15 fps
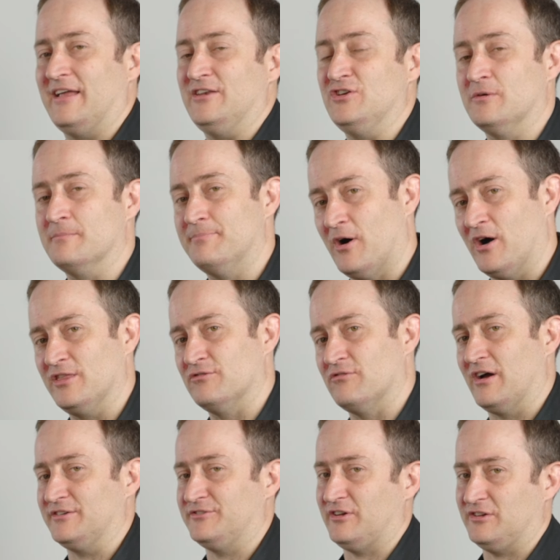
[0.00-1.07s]
and you can buy the
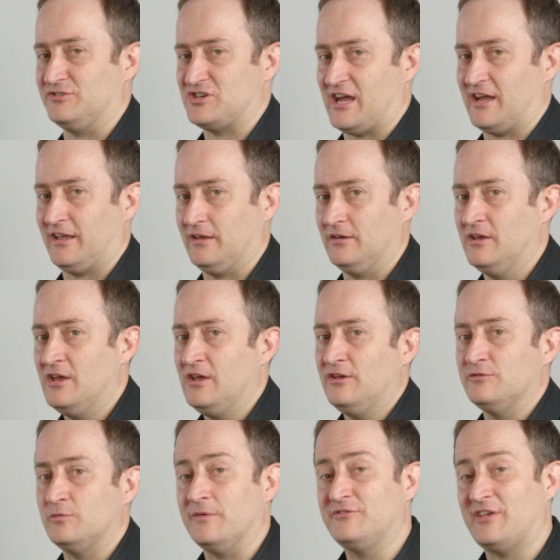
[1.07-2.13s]
right size jacket.
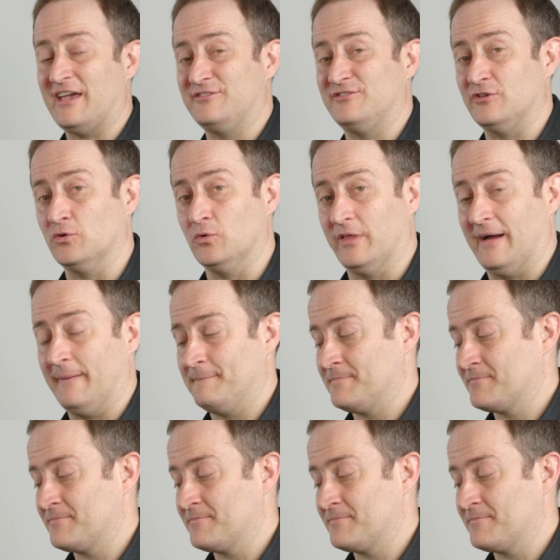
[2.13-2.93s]
So we've tested all that.